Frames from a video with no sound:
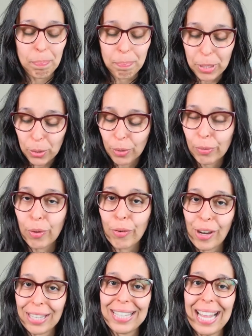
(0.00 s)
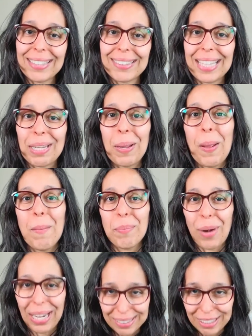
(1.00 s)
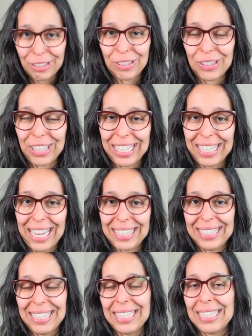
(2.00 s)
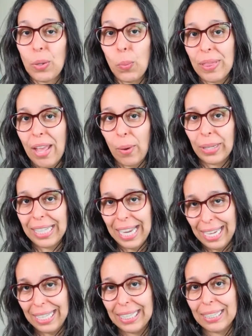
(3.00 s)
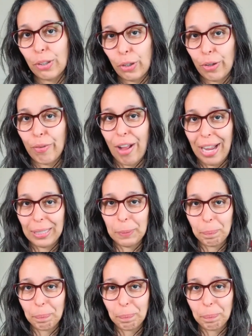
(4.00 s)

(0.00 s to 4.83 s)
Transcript: beautiful, fantastic practitioner in agility without getting certified